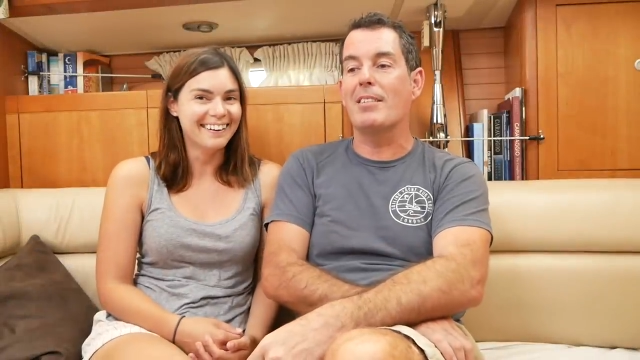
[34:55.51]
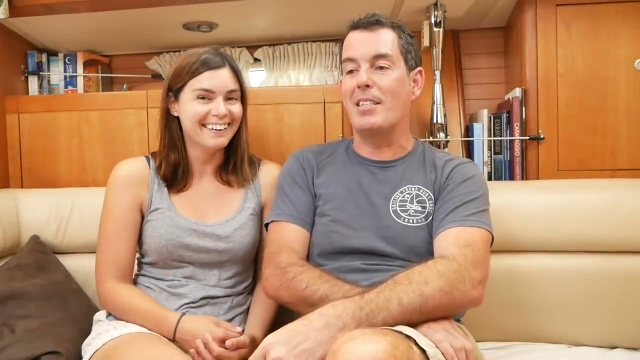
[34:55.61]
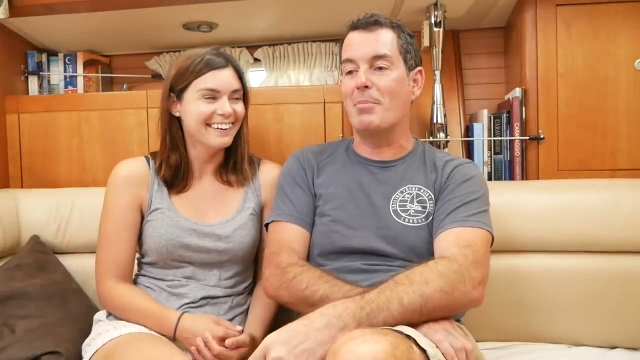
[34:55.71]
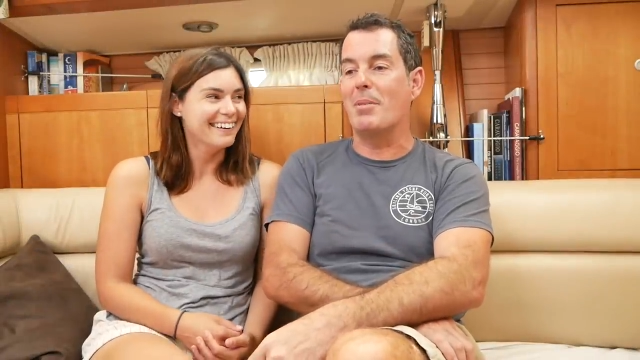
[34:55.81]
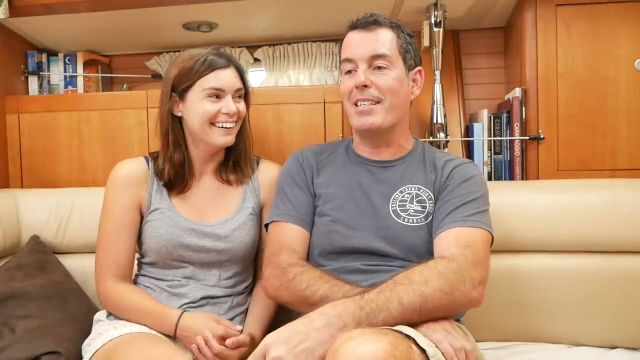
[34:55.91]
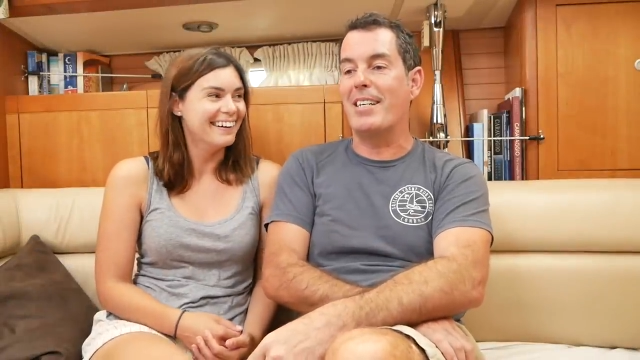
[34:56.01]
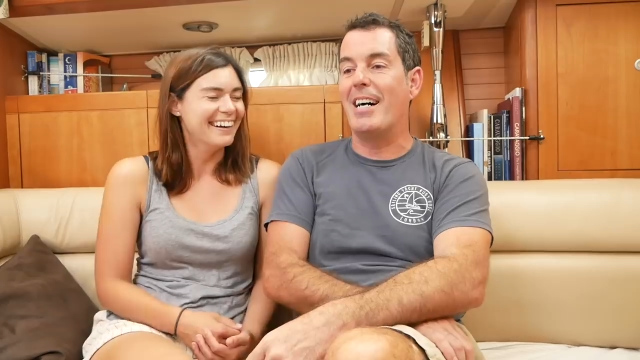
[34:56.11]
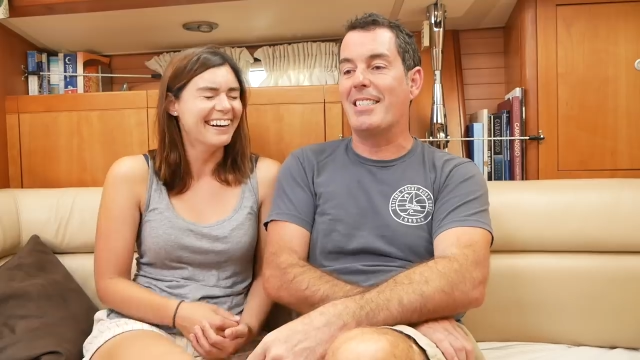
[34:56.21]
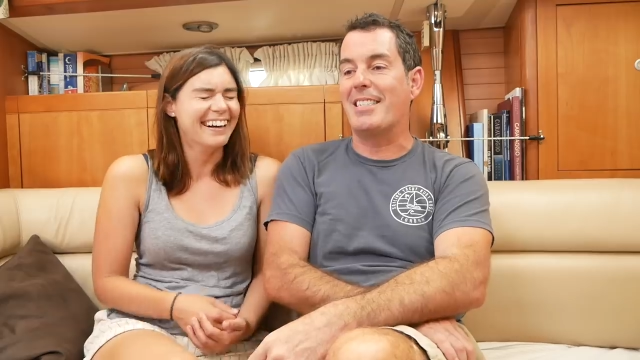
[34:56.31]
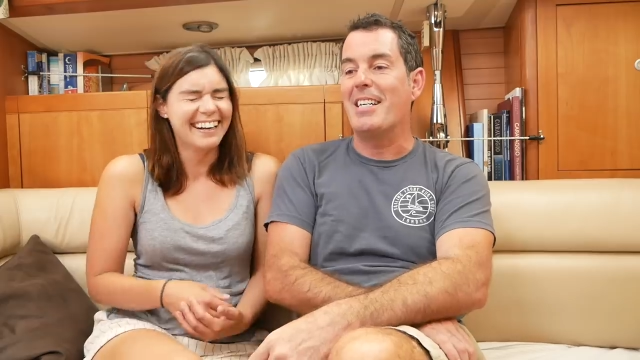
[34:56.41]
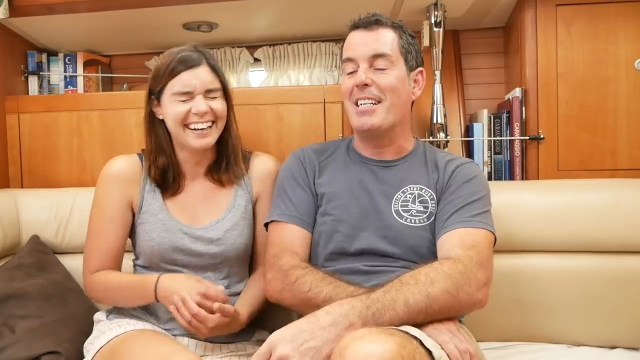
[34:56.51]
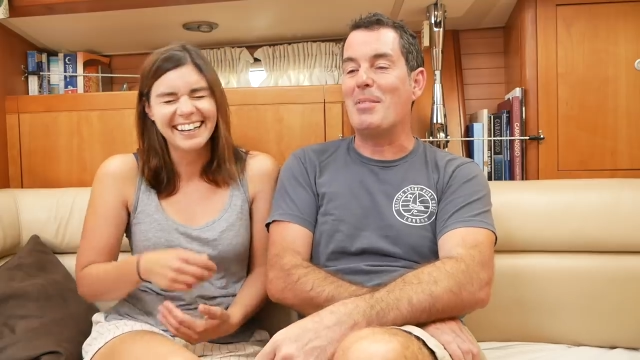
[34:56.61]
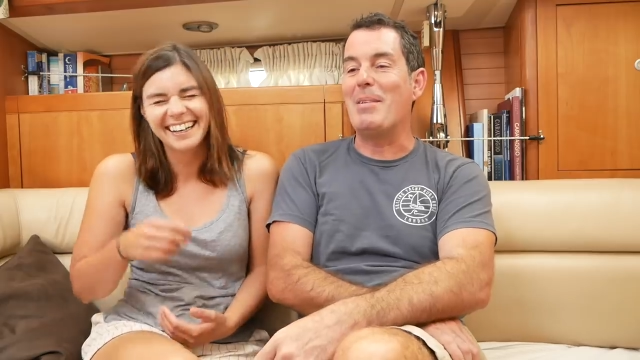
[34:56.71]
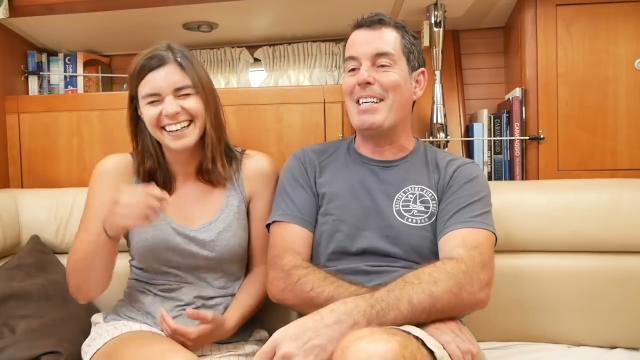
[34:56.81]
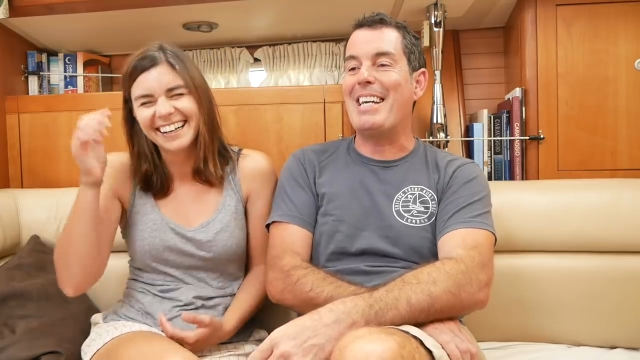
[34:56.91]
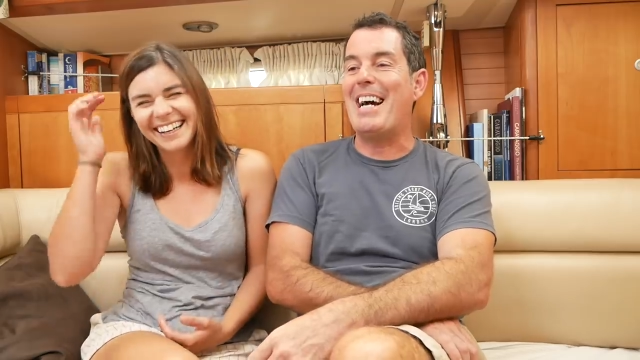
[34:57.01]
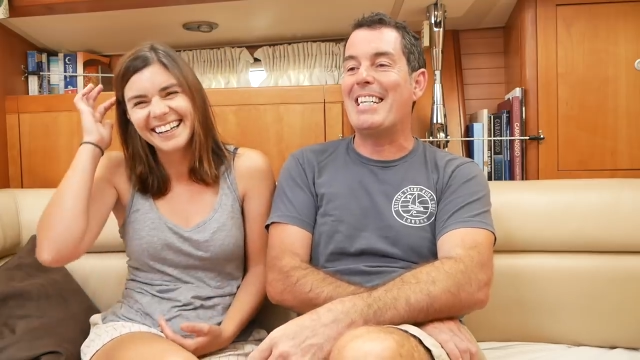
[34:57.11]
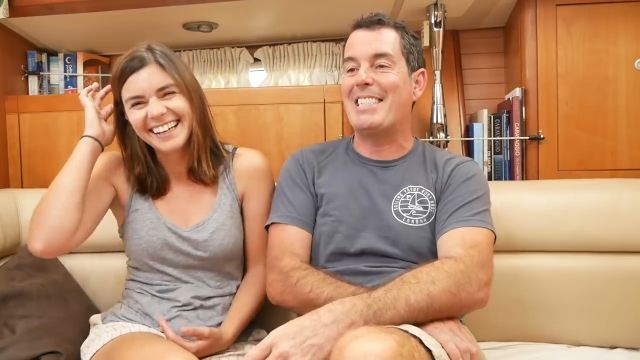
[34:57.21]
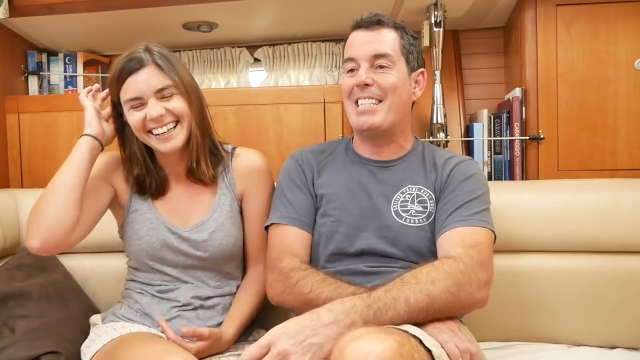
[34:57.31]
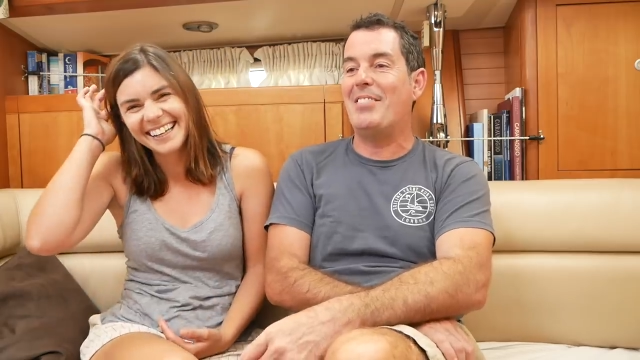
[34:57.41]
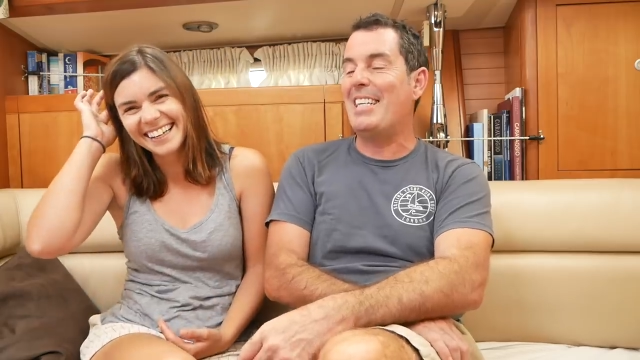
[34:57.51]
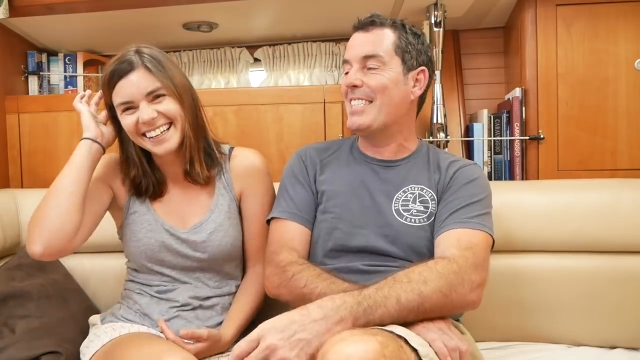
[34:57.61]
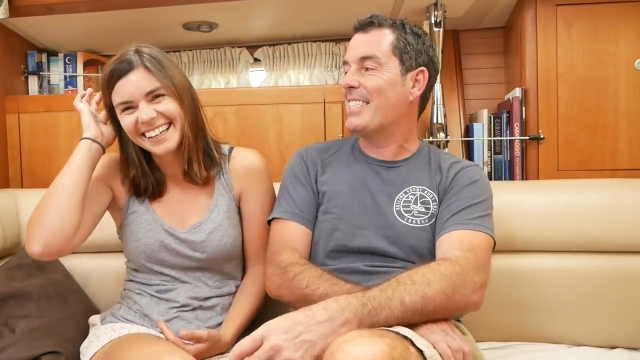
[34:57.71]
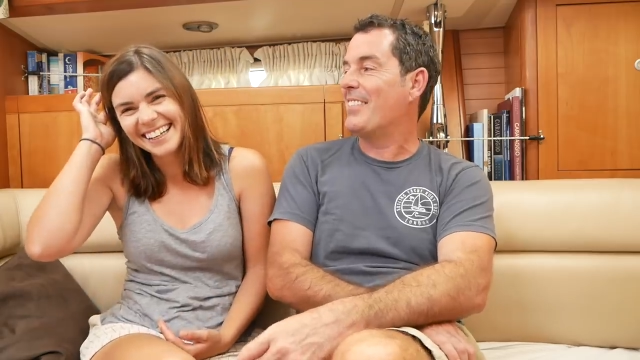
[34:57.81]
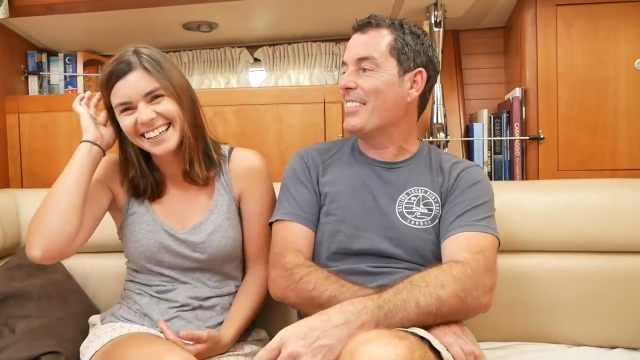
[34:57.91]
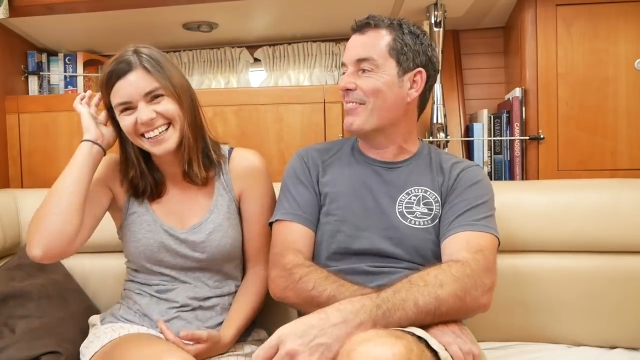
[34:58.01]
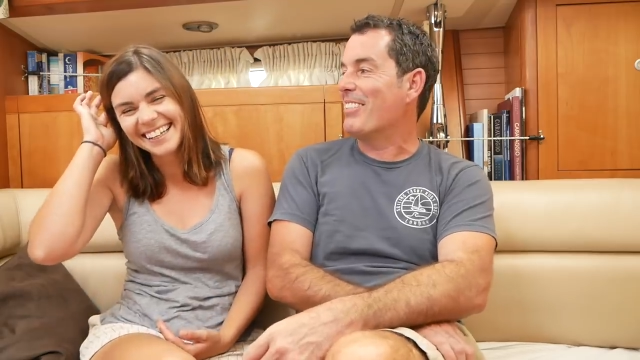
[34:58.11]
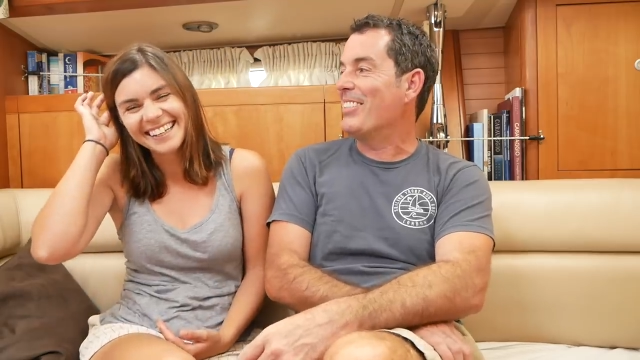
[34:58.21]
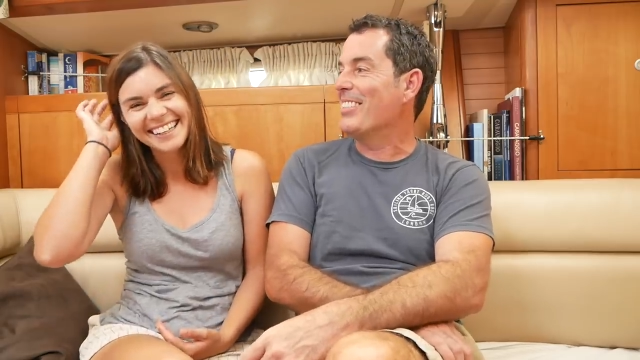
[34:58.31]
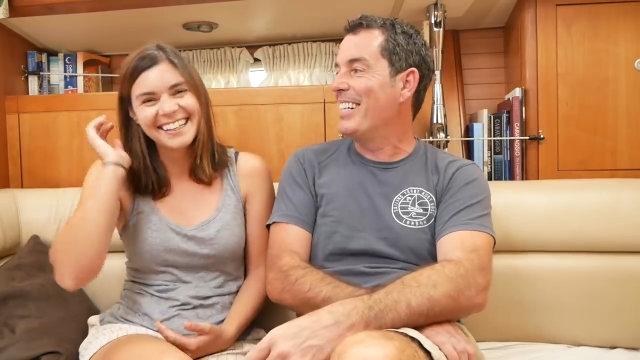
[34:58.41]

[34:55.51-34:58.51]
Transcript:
Speaker 1: That's my guts. It's me guts. I've eaten something wrong.